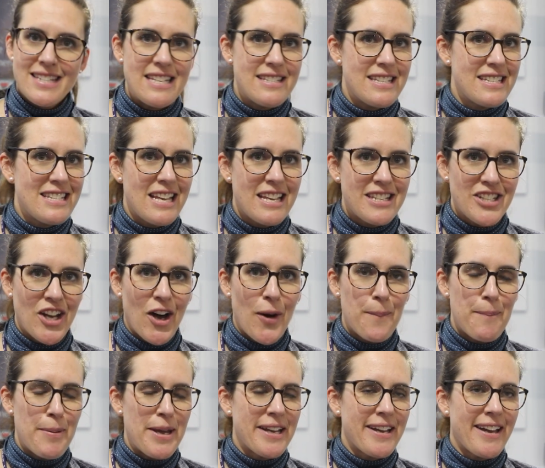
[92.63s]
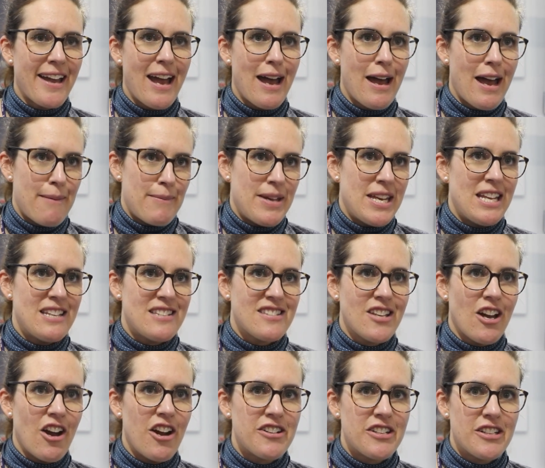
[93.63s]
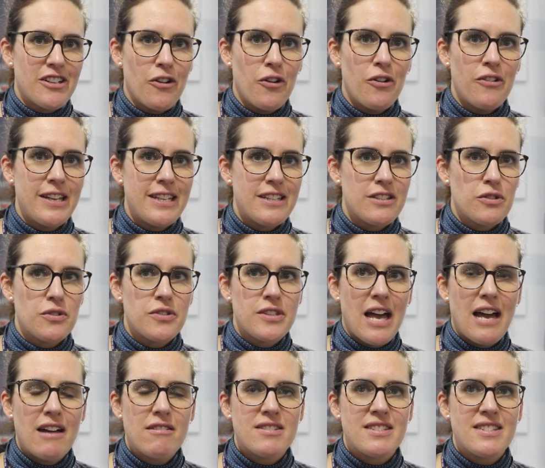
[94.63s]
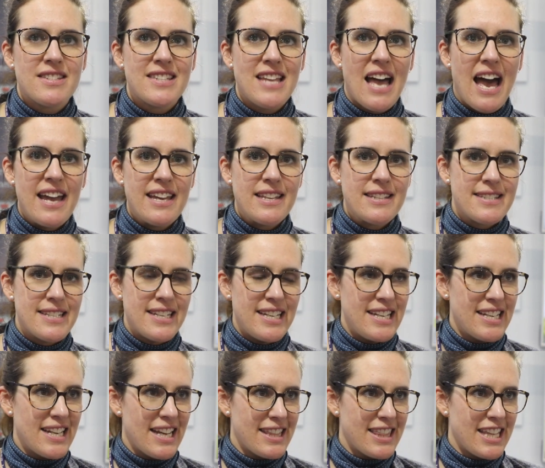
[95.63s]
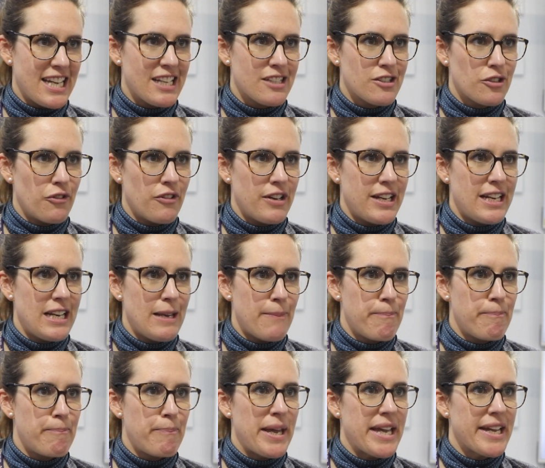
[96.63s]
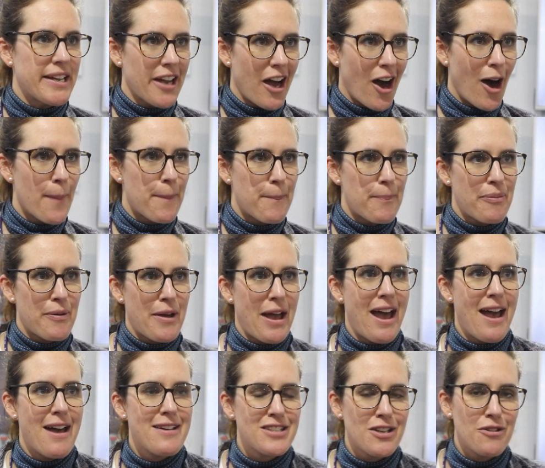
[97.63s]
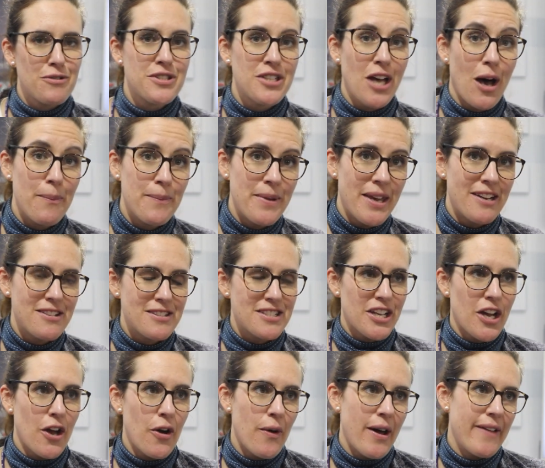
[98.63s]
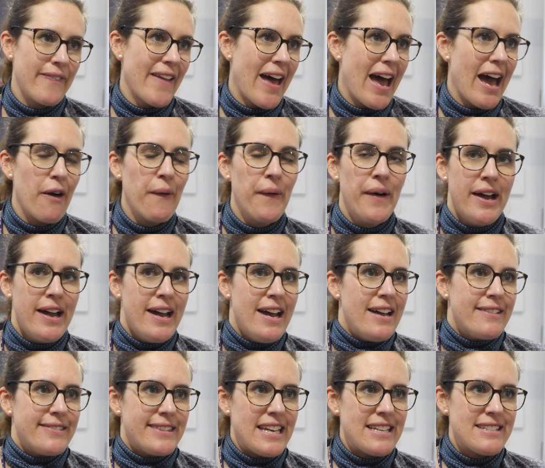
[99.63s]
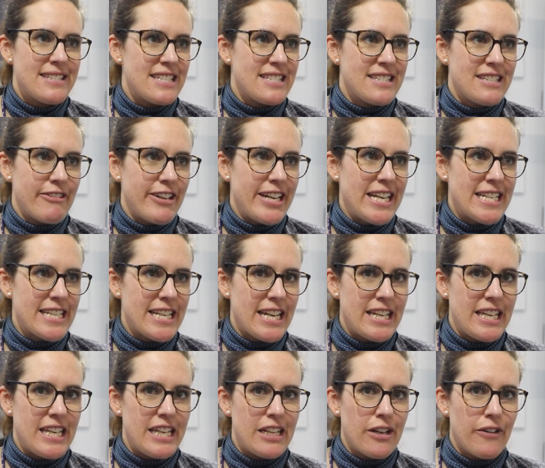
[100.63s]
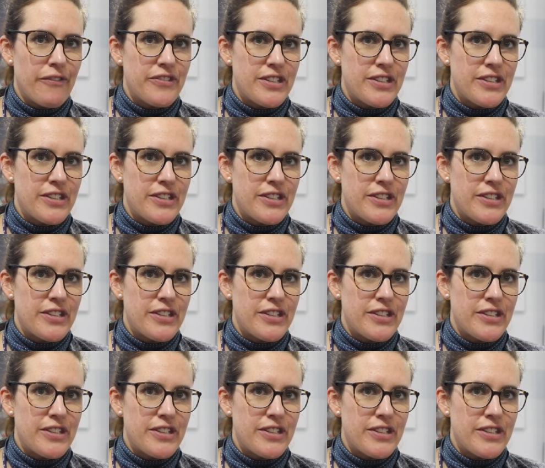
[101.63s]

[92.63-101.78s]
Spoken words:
this is a topic, it started all in 2019, I think, to really pick up, so some years ago, and now this is really the need of